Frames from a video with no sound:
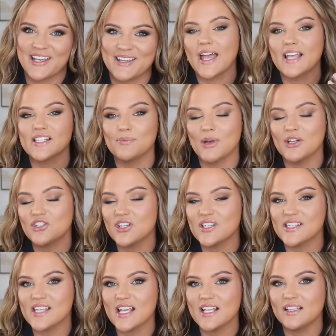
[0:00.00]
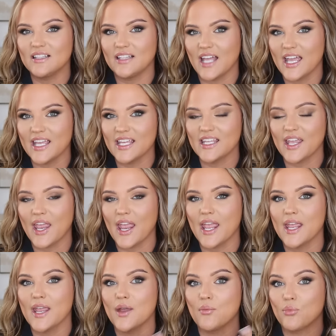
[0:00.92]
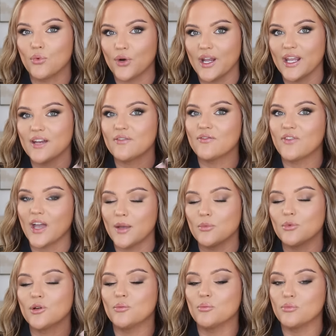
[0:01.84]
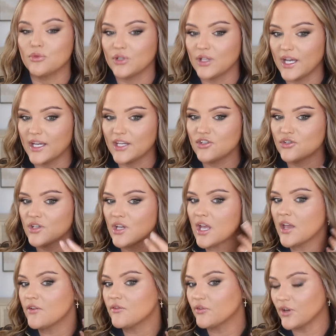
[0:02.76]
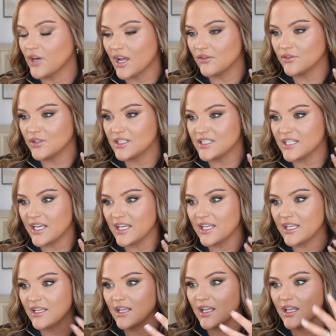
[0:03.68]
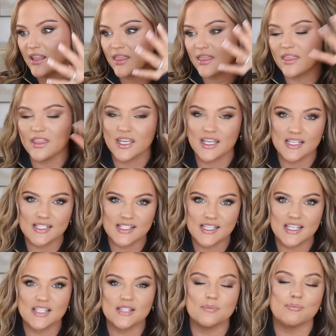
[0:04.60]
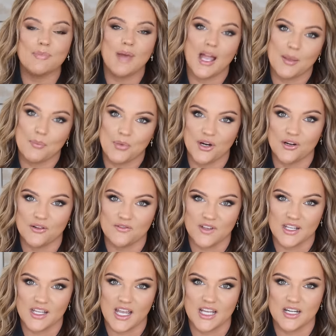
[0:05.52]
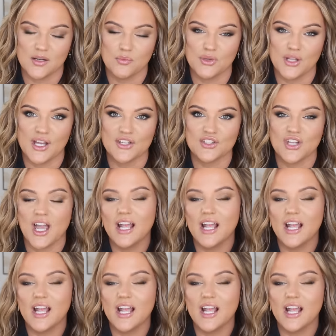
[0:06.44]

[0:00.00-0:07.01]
As much as I like a bright, vibrant blush for every day, this is my perfect kind of blush.